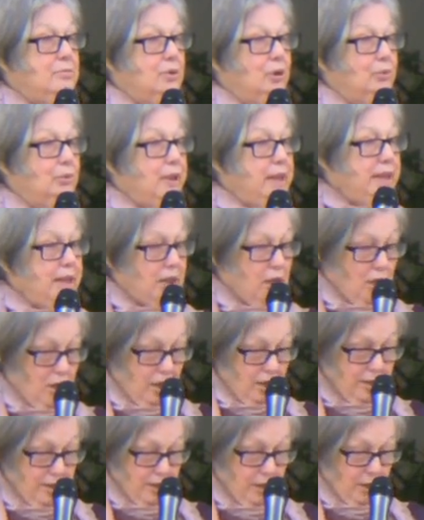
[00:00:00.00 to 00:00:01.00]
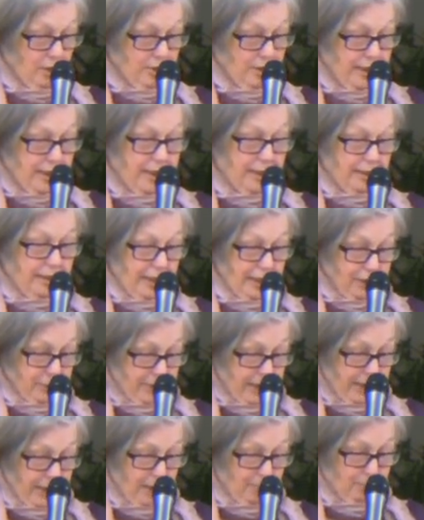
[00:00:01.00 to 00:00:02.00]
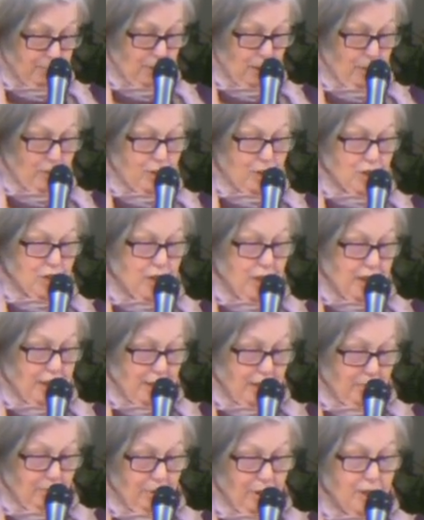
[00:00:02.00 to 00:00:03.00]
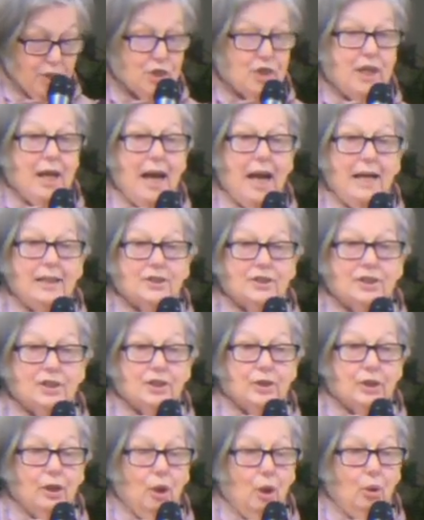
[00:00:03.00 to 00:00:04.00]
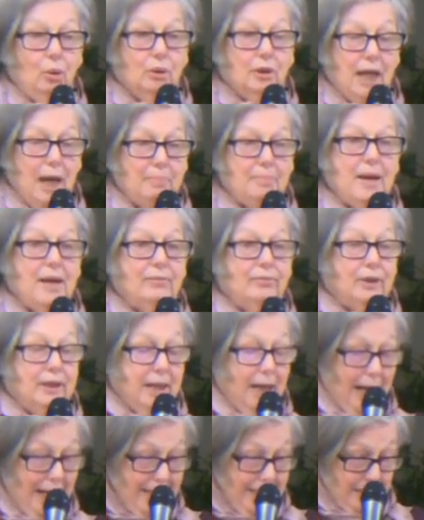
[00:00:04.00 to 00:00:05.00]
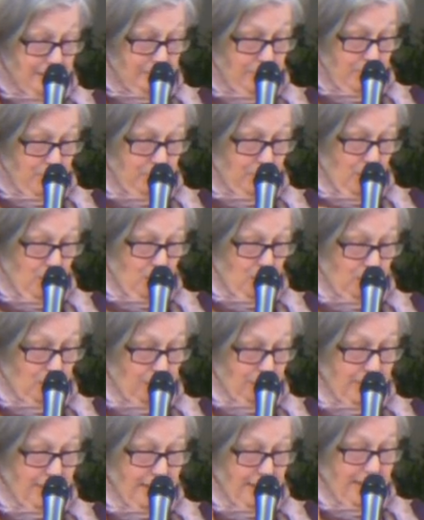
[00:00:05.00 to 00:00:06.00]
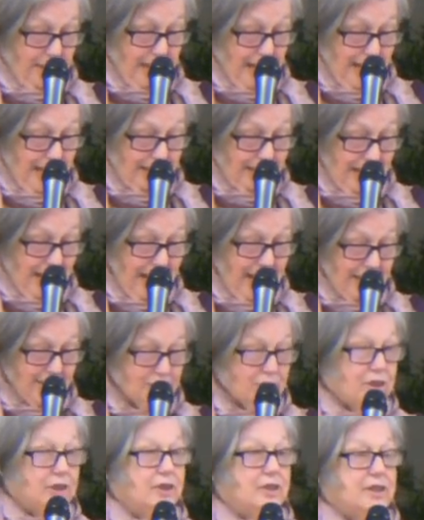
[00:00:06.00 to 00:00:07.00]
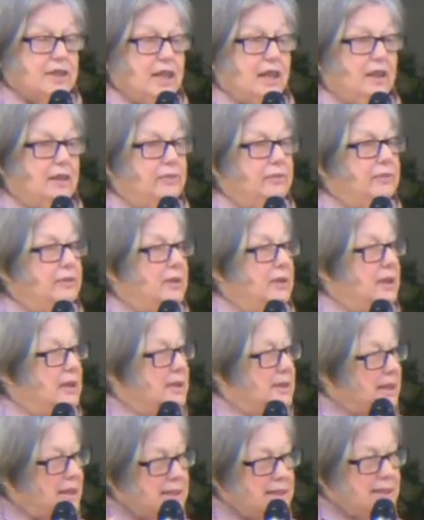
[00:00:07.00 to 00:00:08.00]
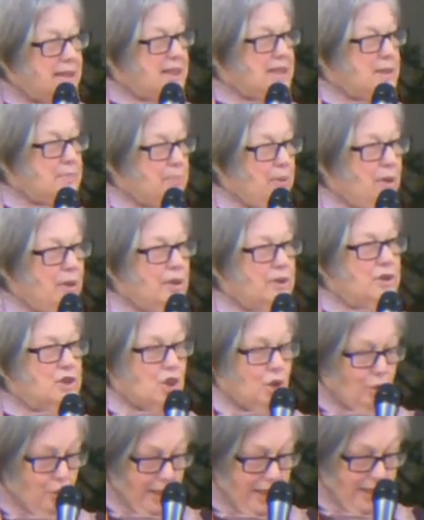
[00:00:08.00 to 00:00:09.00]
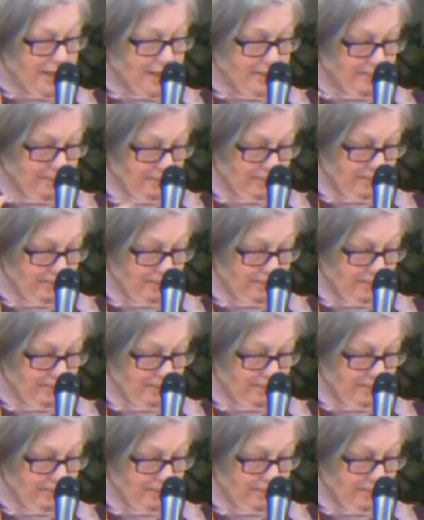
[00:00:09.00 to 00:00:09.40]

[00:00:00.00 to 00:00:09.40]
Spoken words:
Marie Kondo decluttering approach, where she asks you to hold up every item you own and ask yourself, does this spark joy?